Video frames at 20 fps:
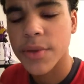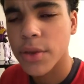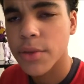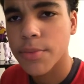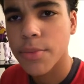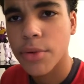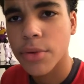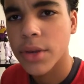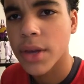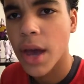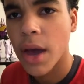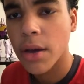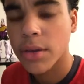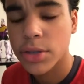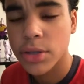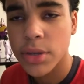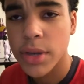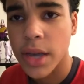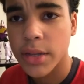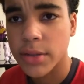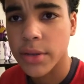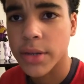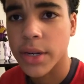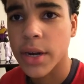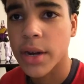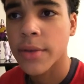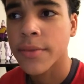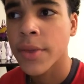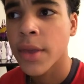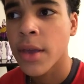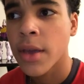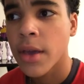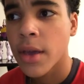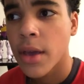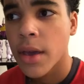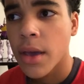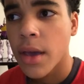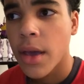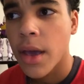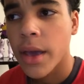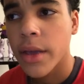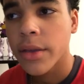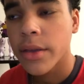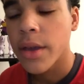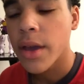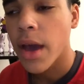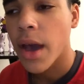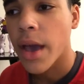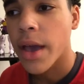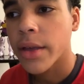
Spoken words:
You can pull it. I'll show you guys right now. And yeah,